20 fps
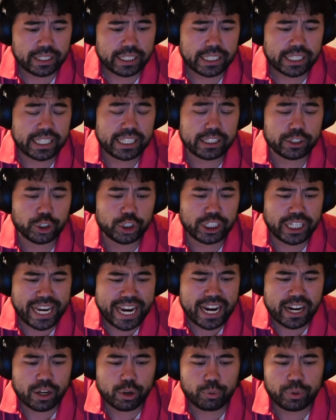King
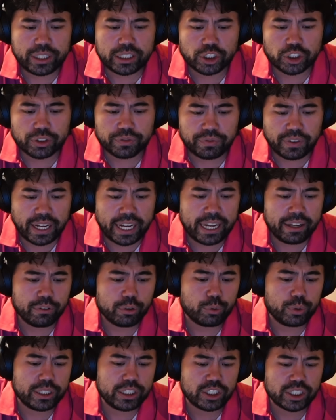g8, queen g5,
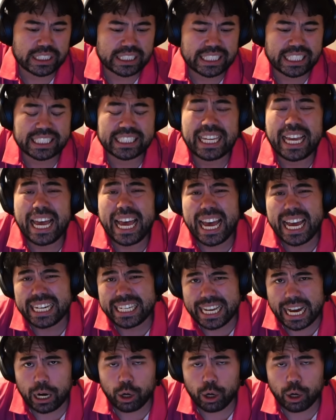queen g6, and now